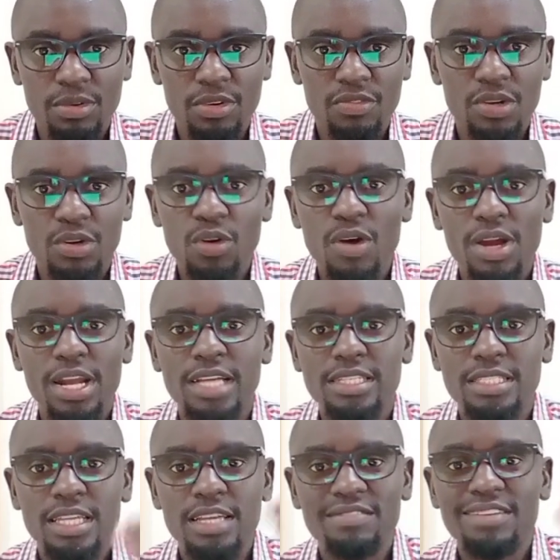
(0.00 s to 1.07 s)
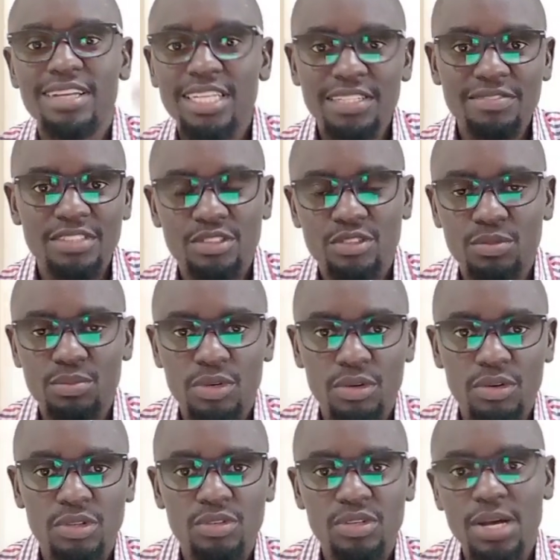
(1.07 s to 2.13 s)
Moreover, no one has ever lived
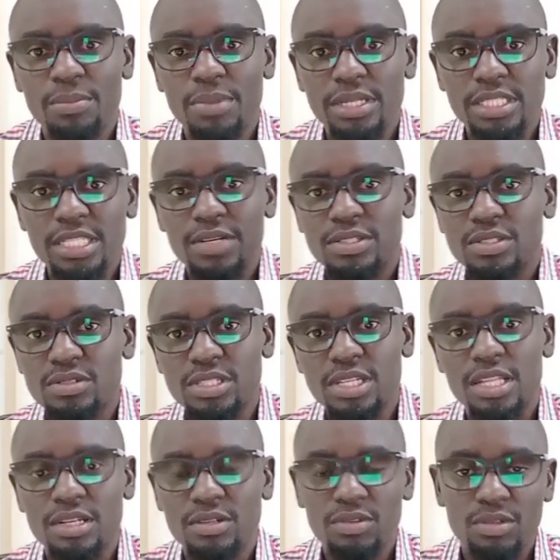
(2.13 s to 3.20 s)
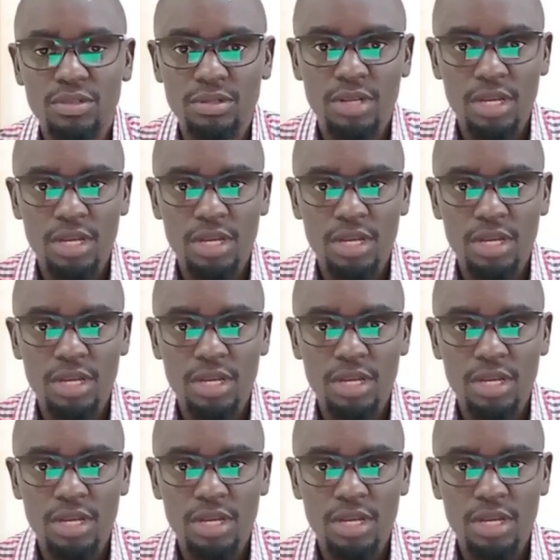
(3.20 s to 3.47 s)
tomorrow to come and tell us to say that no,